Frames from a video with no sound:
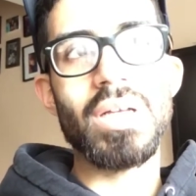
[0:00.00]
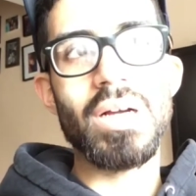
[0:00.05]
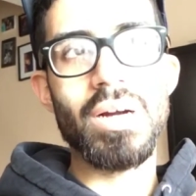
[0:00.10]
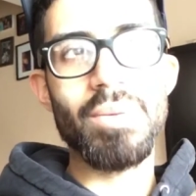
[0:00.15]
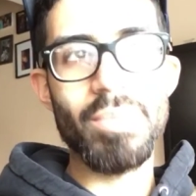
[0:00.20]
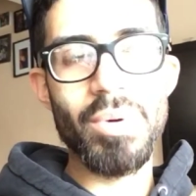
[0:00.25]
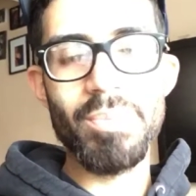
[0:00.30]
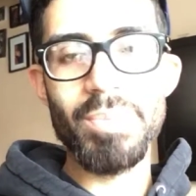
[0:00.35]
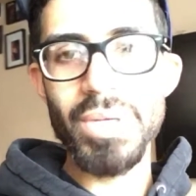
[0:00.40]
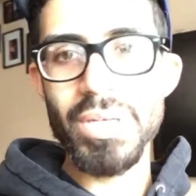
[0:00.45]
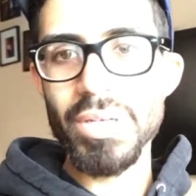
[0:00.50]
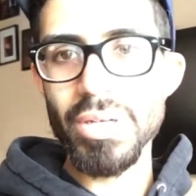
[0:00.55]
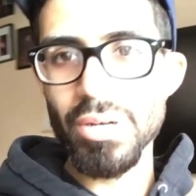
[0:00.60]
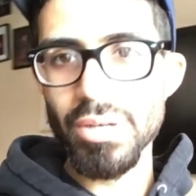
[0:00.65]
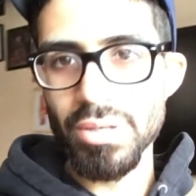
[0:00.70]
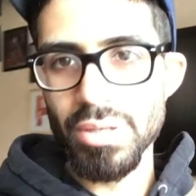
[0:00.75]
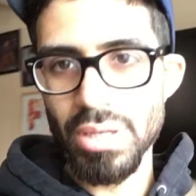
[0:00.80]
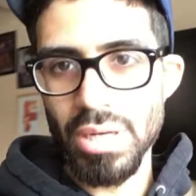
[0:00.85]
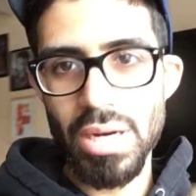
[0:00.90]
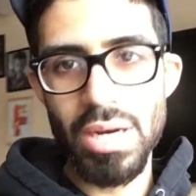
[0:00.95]
I'm gonna be
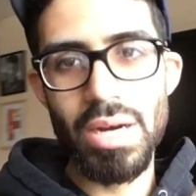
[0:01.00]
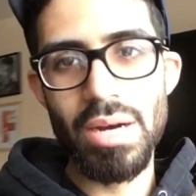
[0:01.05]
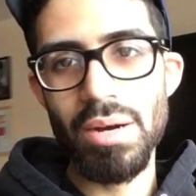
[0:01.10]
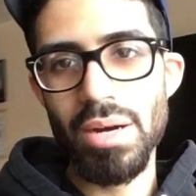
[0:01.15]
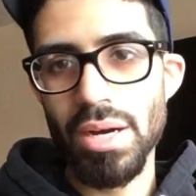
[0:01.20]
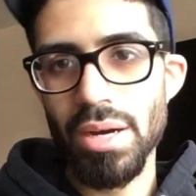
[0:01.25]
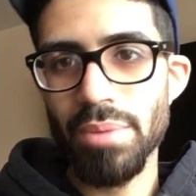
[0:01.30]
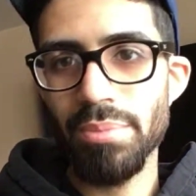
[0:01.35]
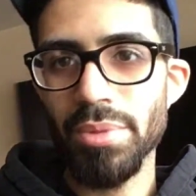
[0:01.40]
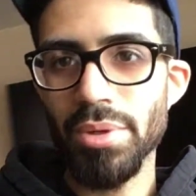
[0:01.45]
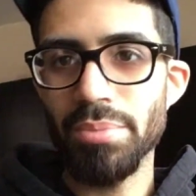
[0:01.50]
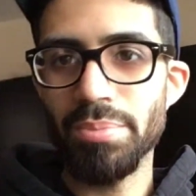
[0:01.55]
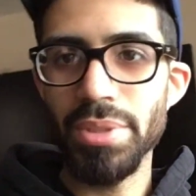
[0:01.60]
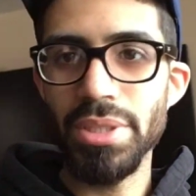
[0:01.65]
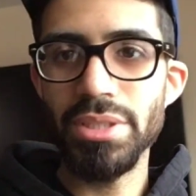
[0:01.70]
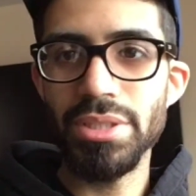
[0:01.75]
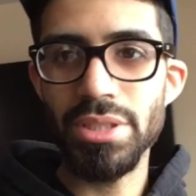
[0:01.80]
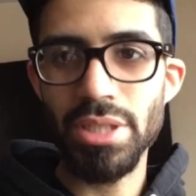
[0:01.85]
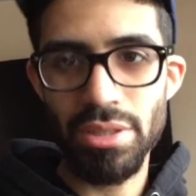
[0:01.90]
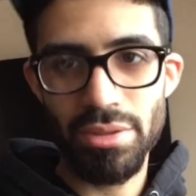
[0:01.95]
cur I, I, I'm gonna
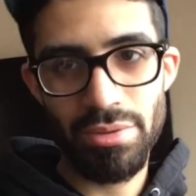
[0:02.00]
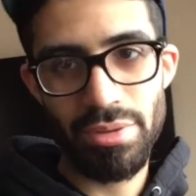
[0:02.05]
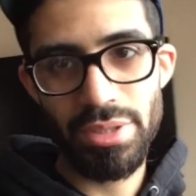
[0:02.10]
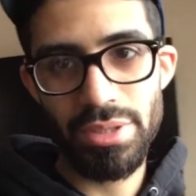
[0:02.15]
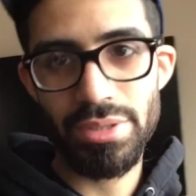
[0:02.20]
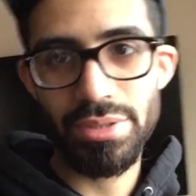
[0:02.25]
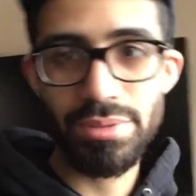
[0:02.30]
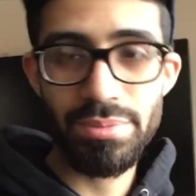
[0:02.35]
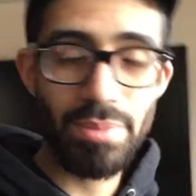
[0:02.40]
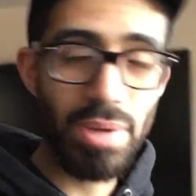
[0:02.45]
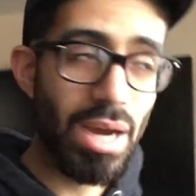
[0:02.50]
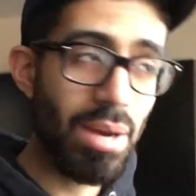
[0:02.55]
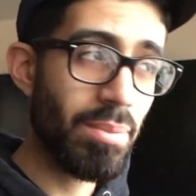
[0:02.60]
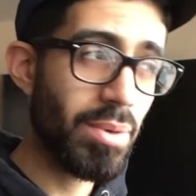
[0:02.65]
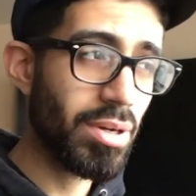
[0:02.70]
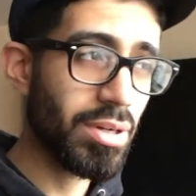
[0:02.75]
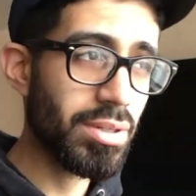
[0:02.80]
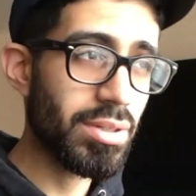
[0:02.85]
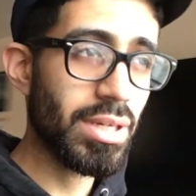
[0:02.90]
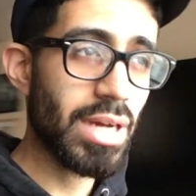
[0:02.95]
be generous. I'm
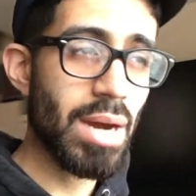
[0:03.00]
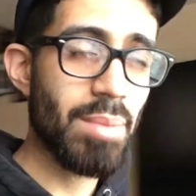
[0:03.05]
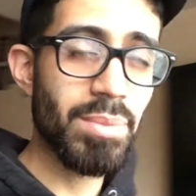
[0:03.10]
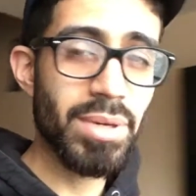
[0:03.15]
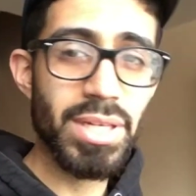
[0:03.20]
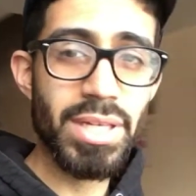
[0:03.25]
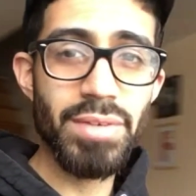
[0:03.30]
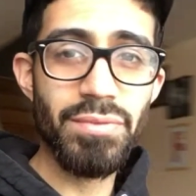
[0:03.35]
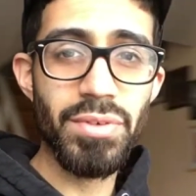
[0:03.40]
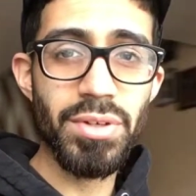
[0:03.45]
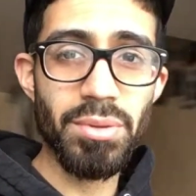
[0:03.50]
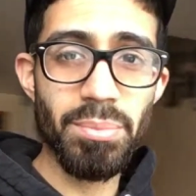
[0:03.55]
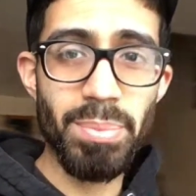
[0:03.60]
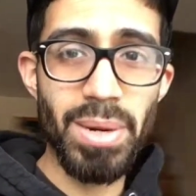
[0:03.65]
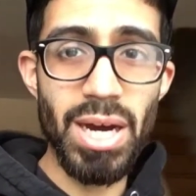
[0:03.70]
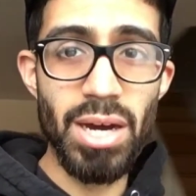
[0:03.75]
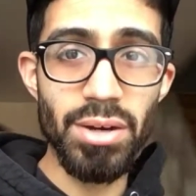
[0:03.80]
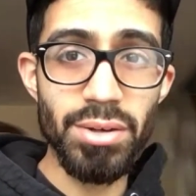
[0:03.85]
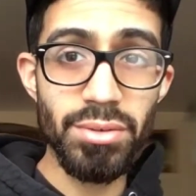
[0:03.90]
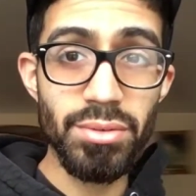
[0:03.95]
gonna I'm gonna give it
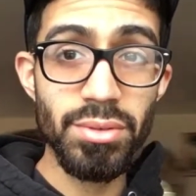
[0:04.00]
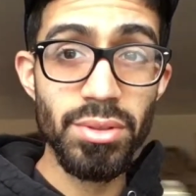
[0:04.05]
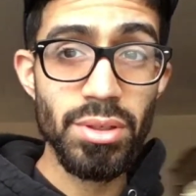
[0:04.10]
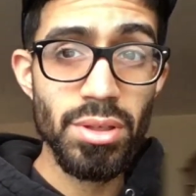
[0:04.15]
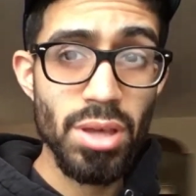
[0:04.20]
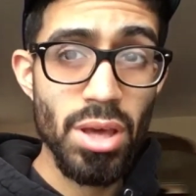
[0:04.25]
about